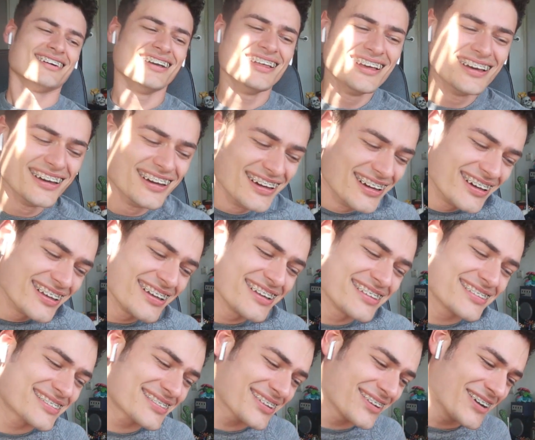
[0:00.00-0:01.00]

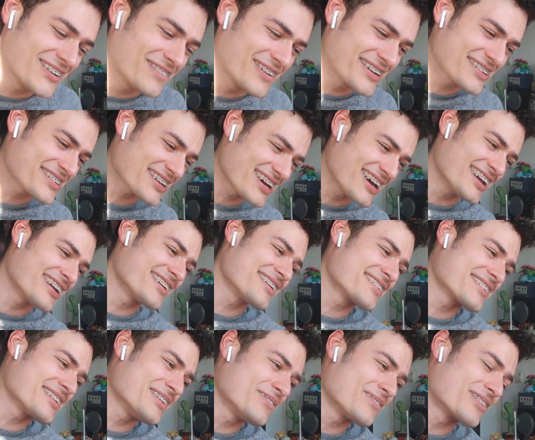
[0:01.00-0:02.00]
It's so much
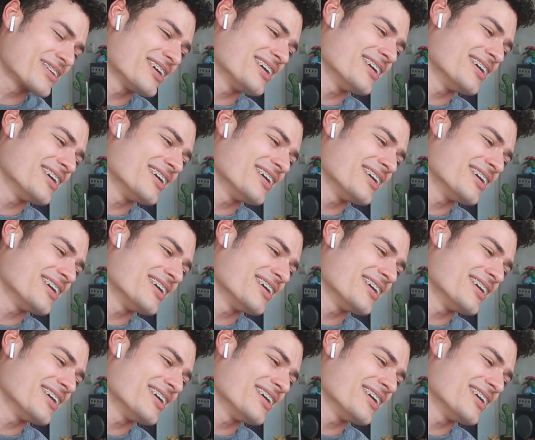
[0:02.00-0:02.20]
energy, bro!